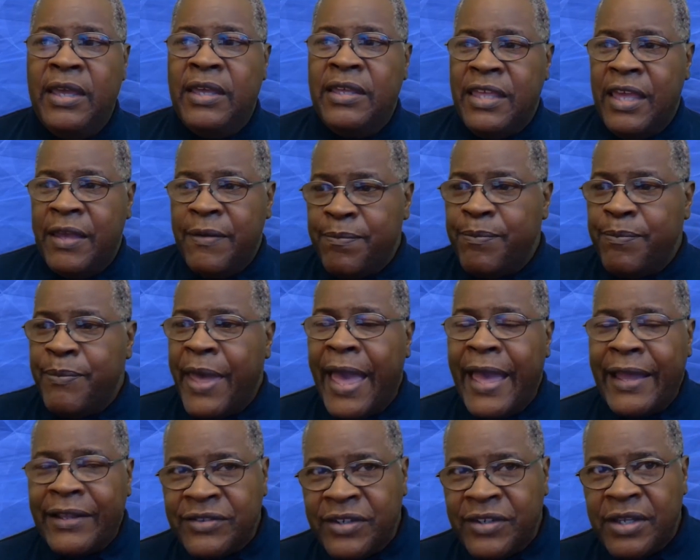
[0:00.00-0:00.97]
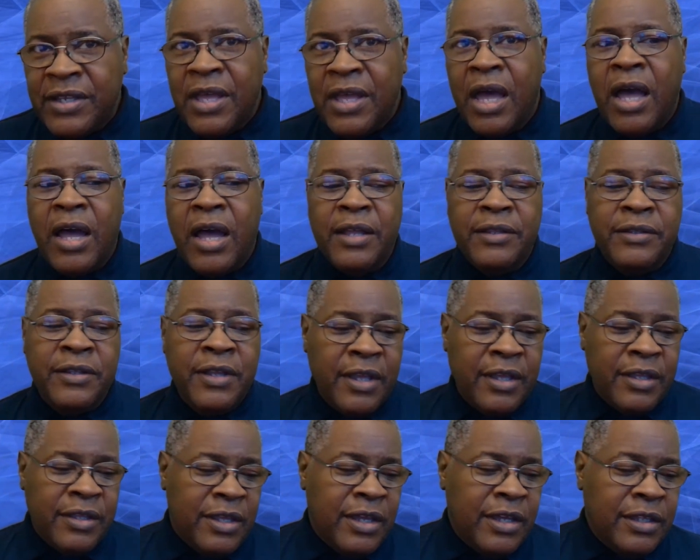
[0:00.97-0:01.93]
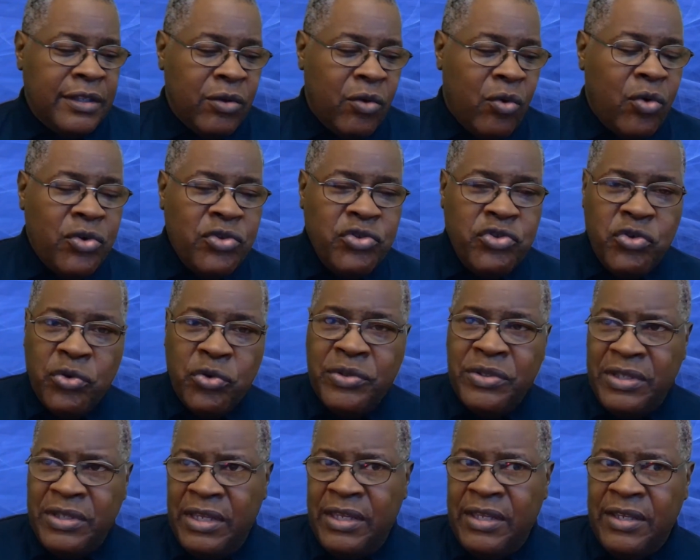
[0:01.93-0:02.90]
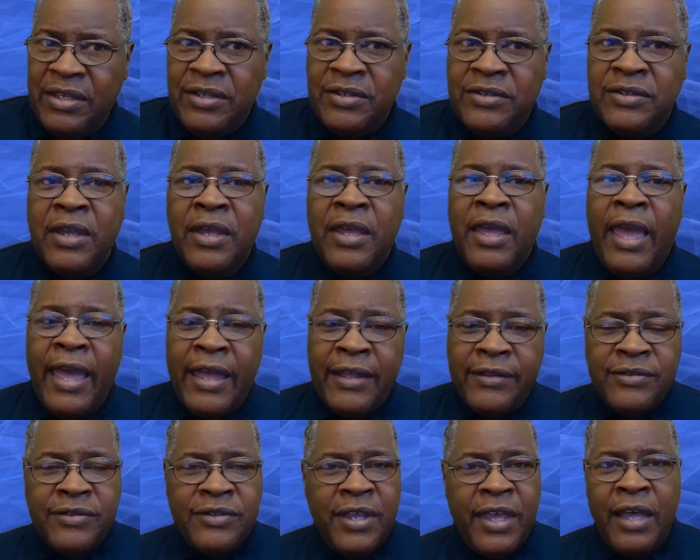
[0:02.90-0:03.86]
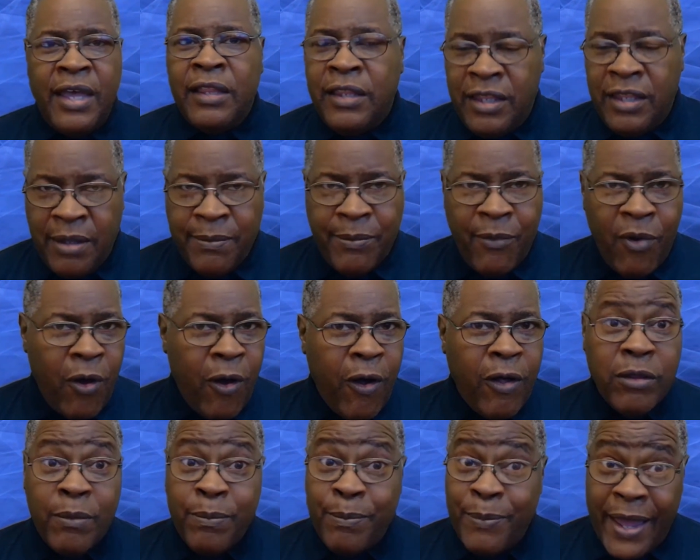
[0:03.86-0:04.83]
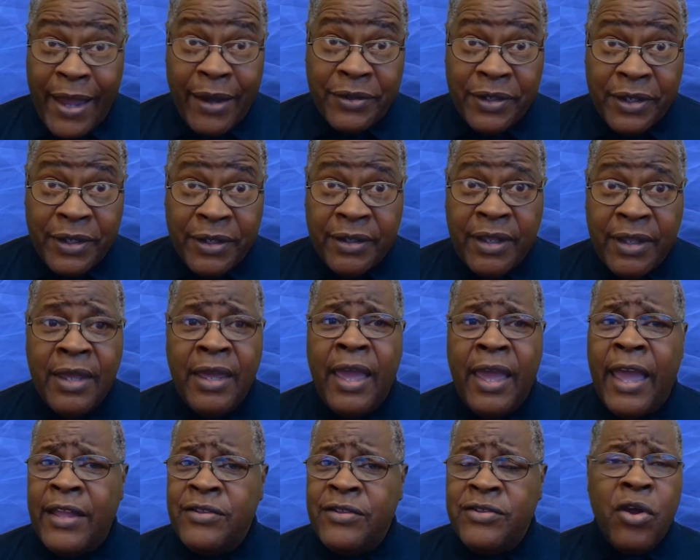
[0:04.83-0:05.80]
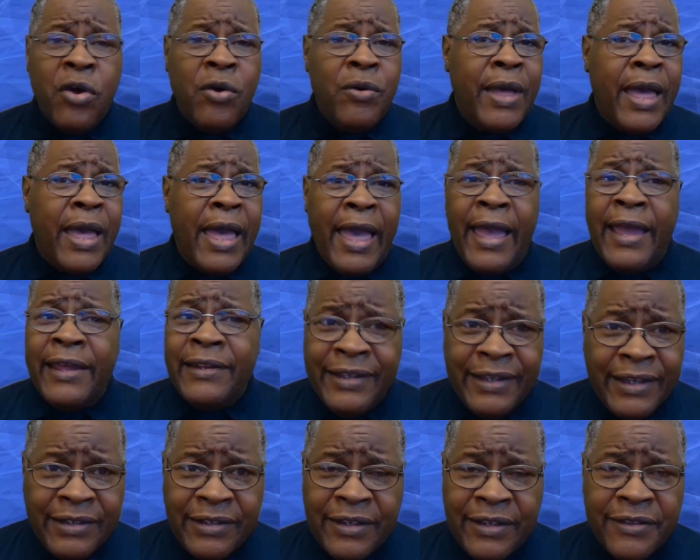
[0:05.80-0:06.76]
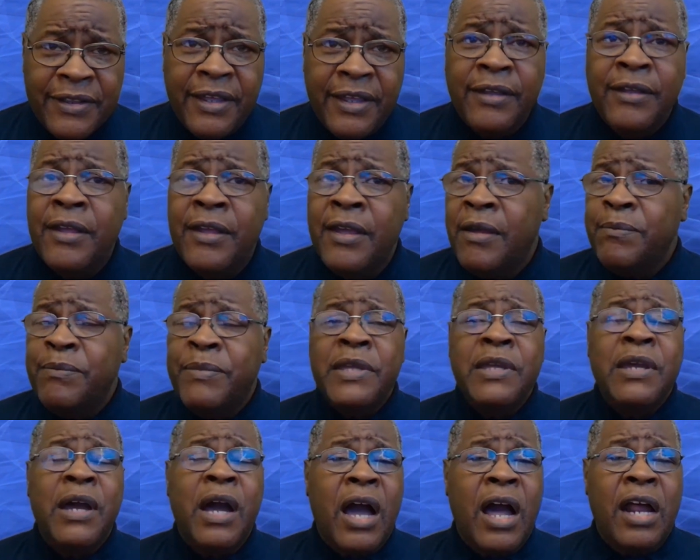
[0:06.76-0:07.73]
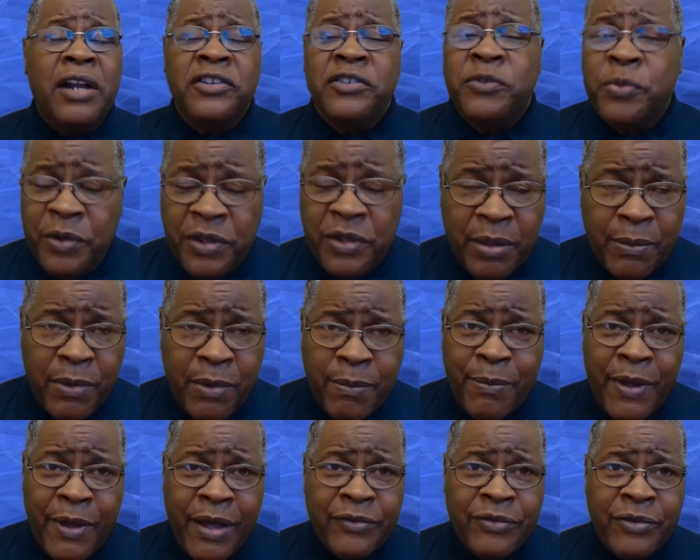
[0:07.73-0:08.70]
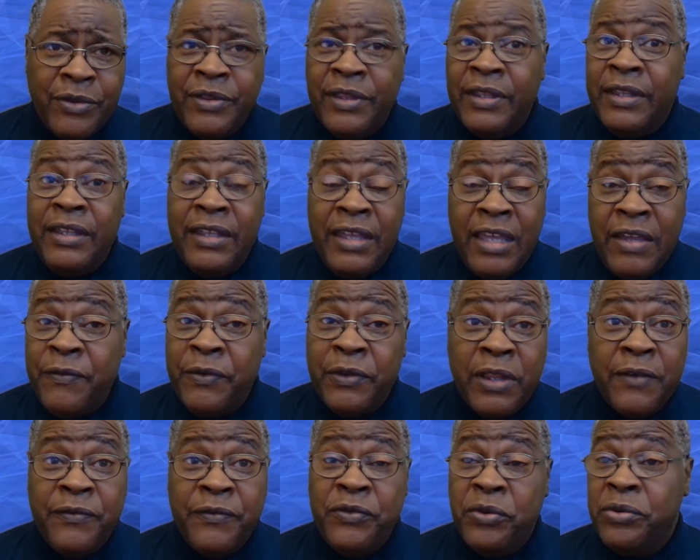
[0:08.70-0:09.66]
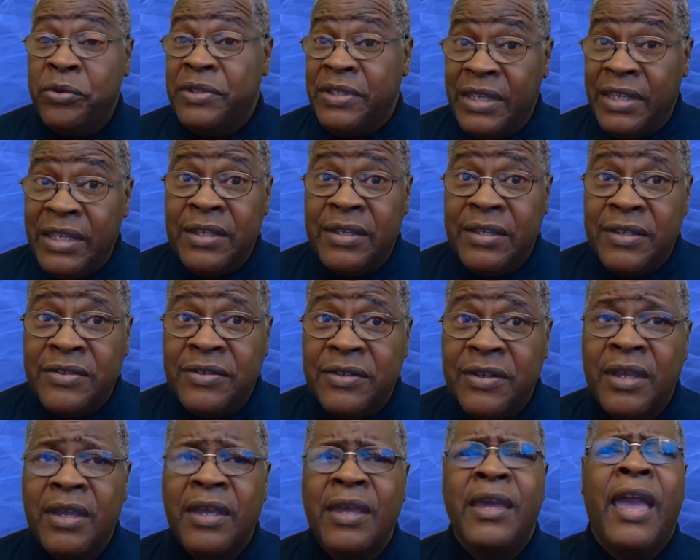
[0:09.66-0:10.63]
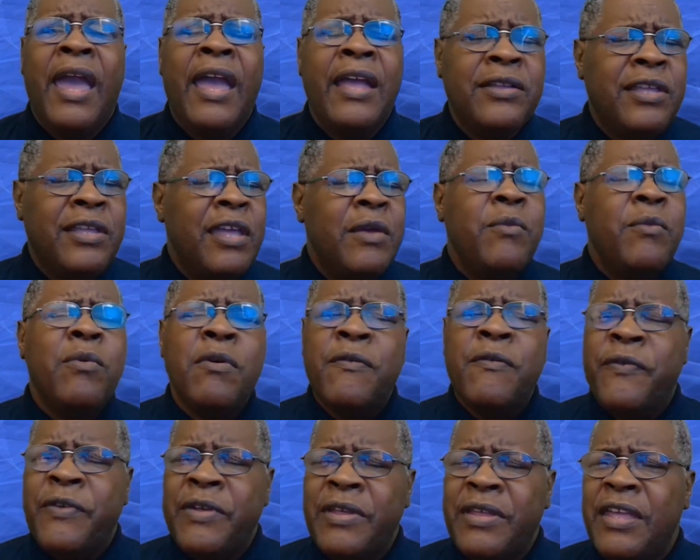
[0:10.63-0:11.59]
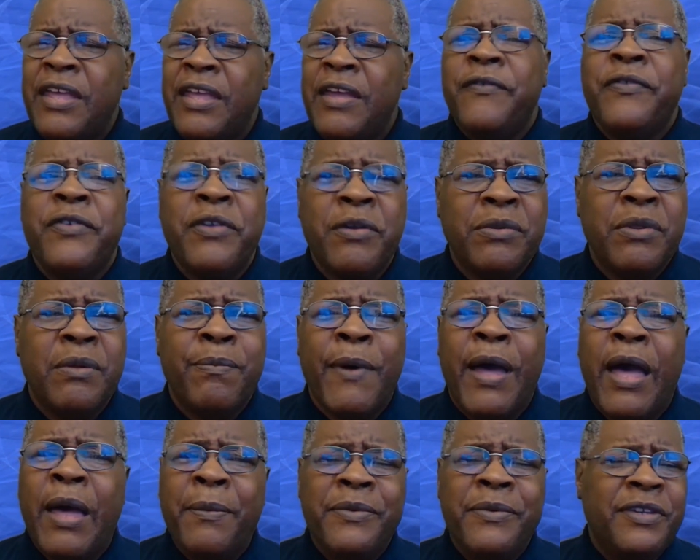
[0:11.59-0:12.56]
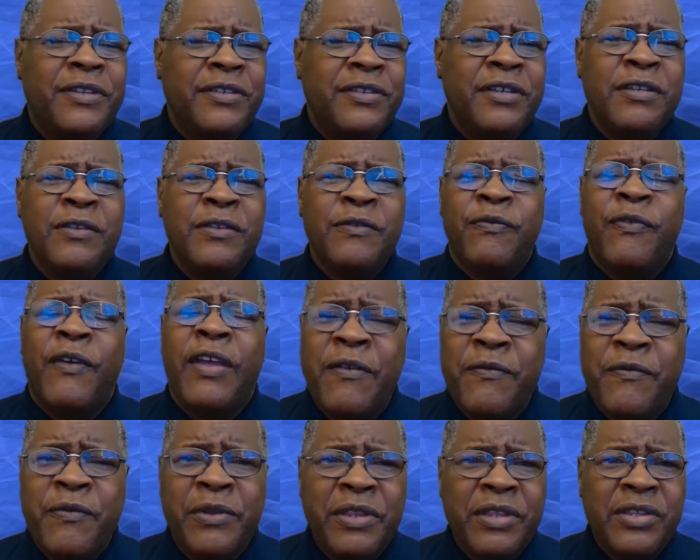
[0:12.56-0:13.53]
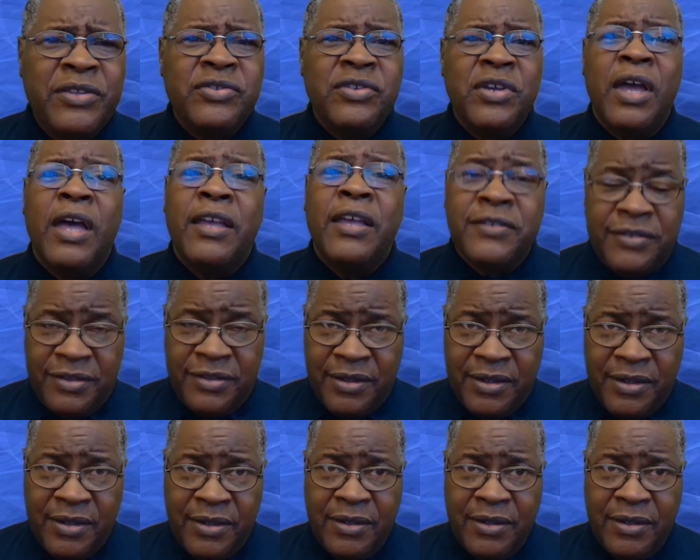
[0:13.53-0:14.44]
Get back to God, get on your knees and tell him all about it, and don't hide anything. Be honest with him about the evil of your deeds, and he will forgive you. The Bible says he's faithful and just.